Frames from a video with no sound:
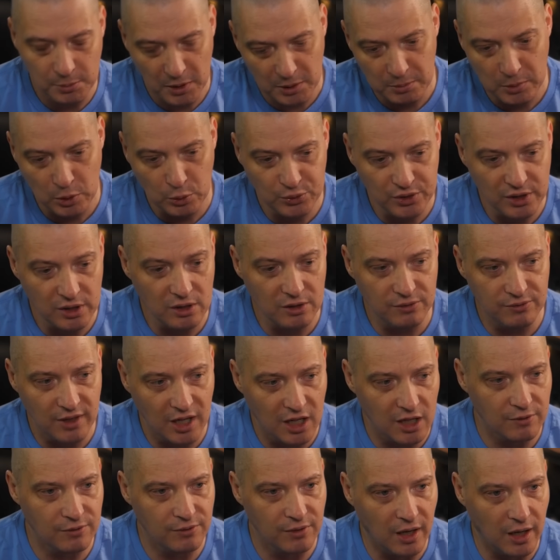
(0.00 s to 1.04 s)
But Mozilla
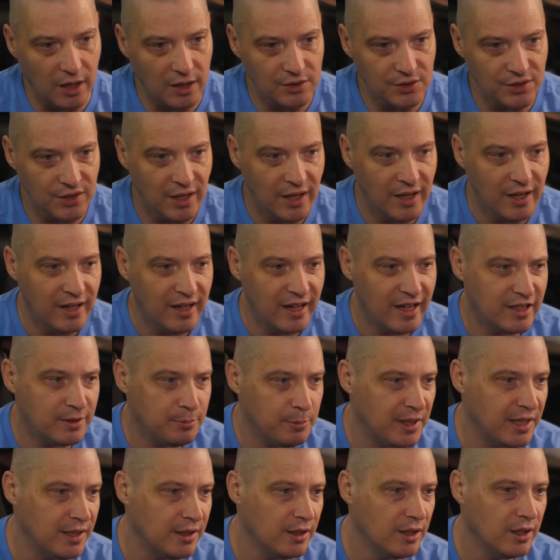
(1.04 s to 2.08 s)
Firefox has
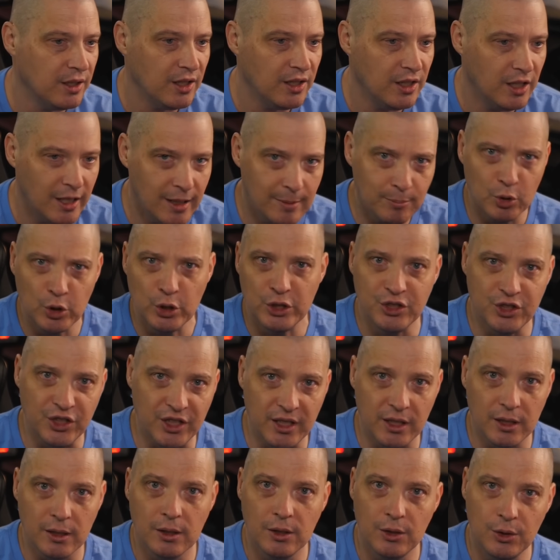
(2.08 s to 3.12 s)
been
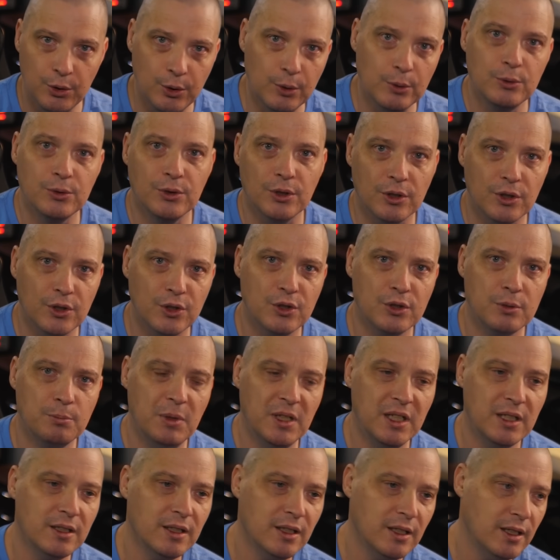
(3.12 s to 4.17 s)
hemorrhaging users
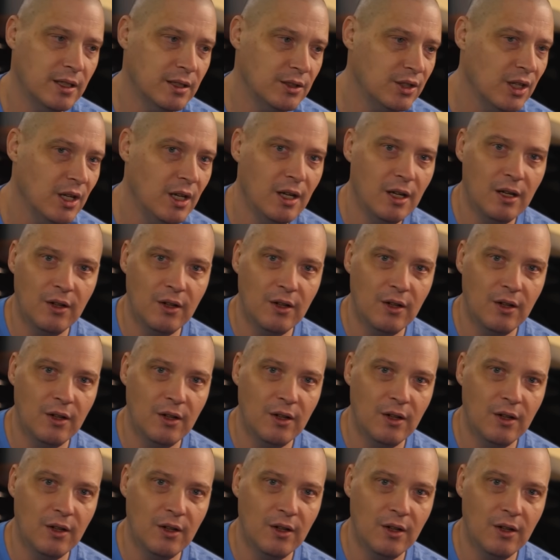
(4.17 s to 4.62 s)
because